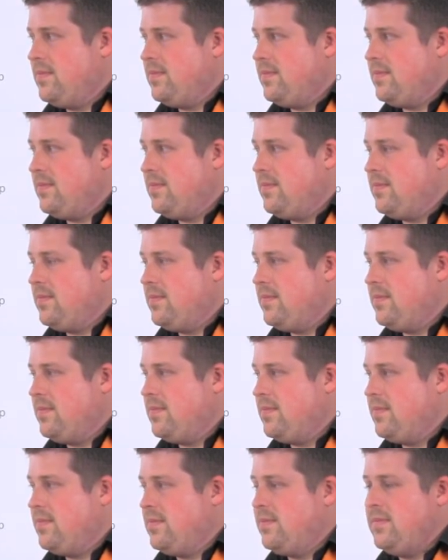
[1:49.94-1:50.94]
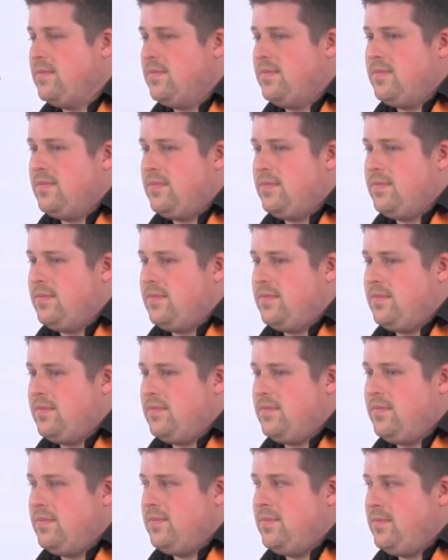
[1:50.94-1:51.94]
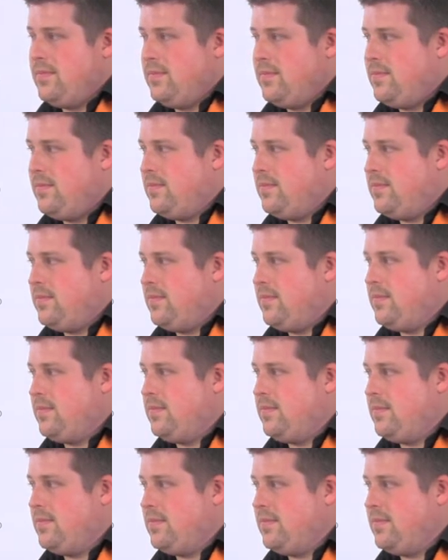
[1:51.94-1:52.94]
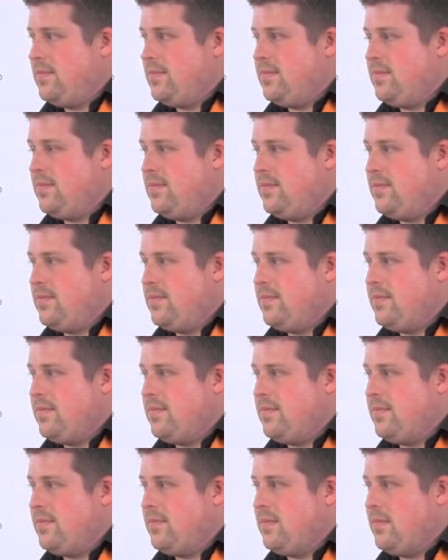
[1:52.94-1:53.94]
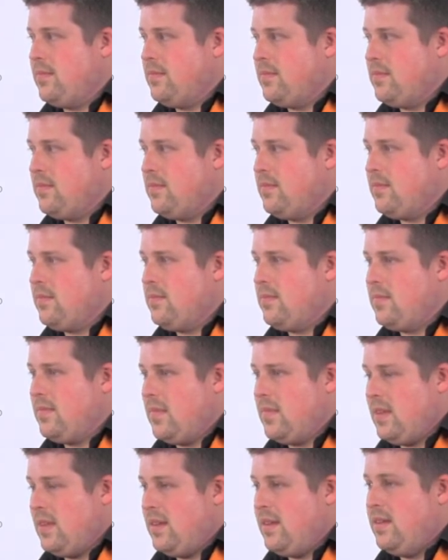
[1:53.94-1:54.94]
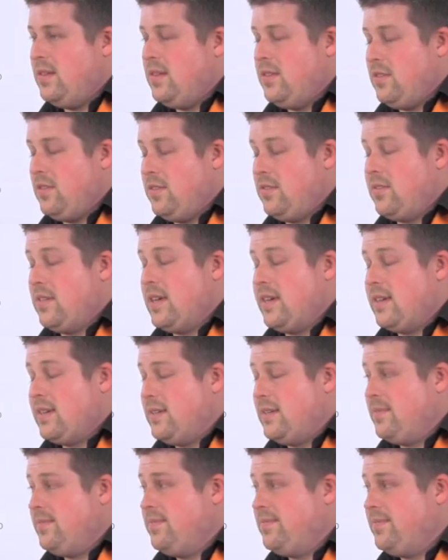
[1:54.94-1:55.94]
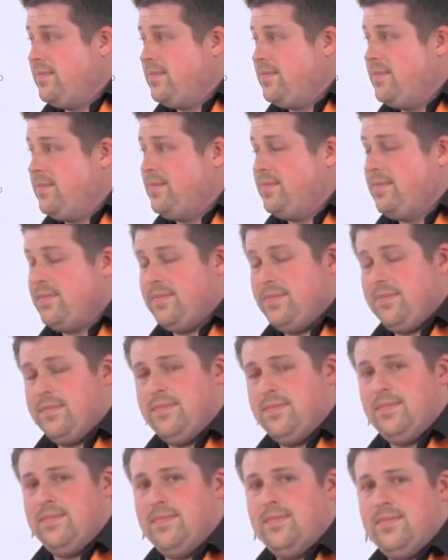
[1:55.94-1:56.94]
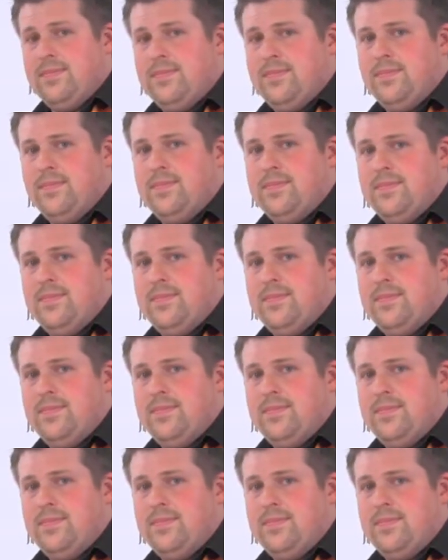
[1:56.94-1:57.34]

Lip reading: [no speech]